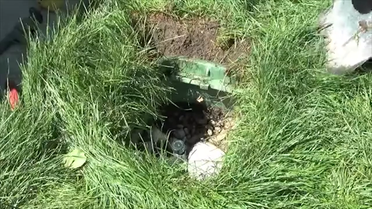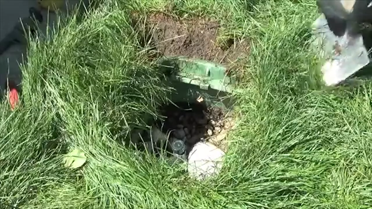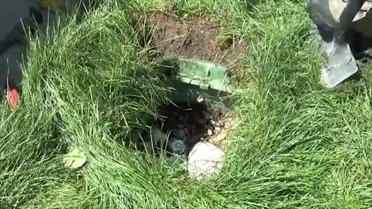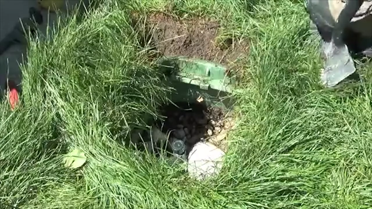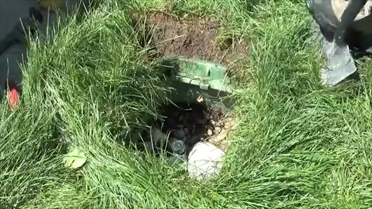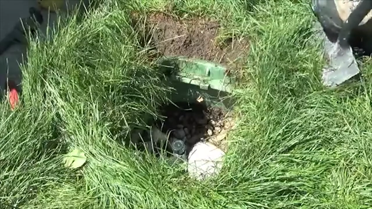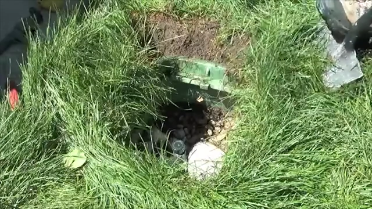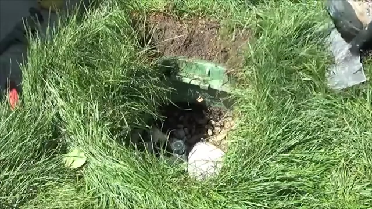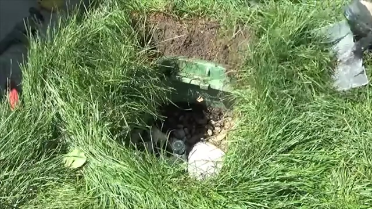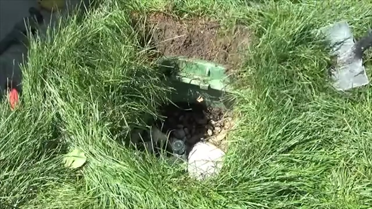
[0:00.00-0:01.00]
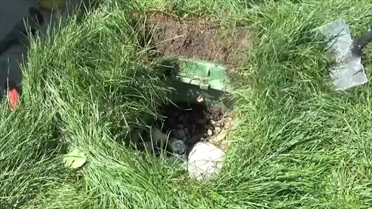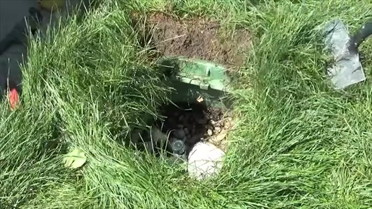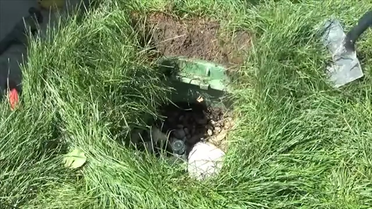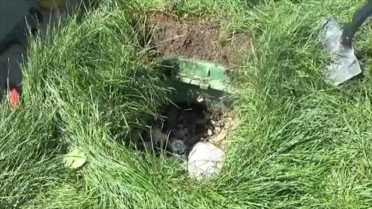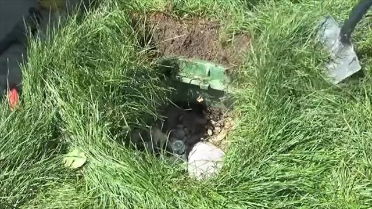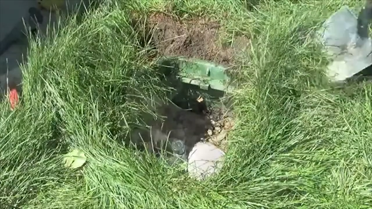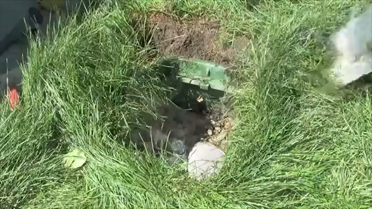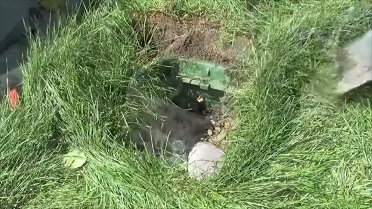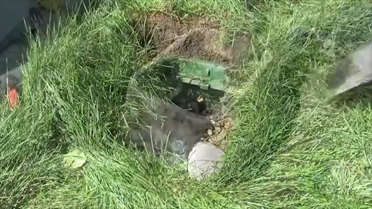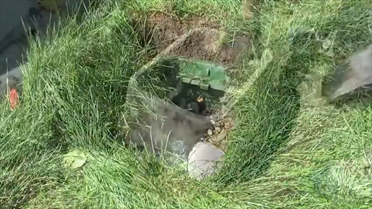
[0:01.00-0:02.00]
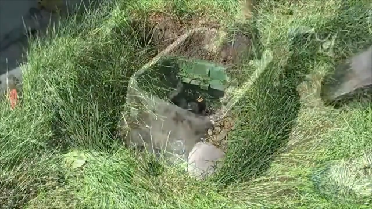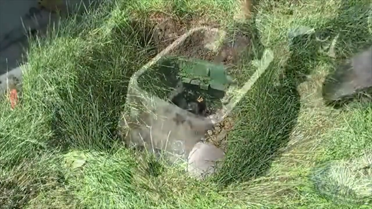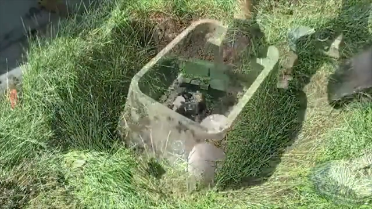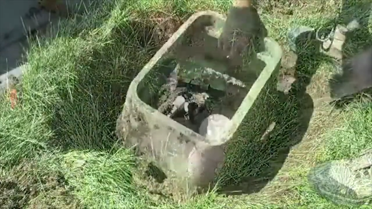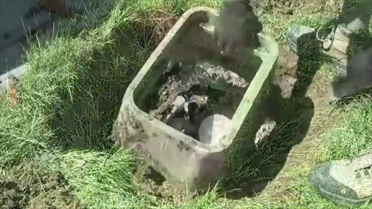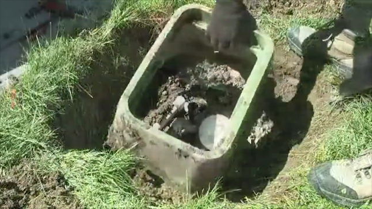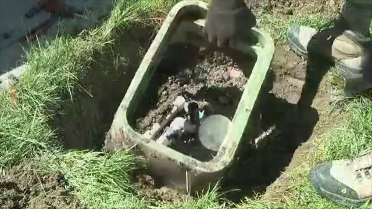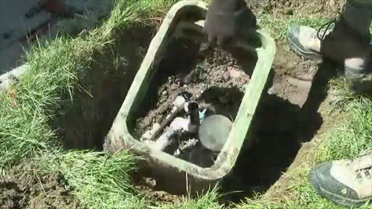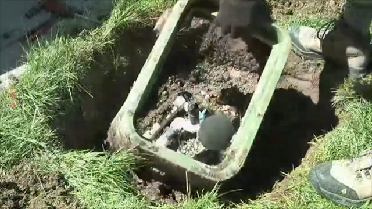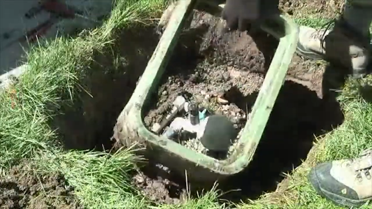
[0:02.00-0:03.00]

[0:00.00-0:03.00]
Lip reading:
No face is visible, so there are no lips to read.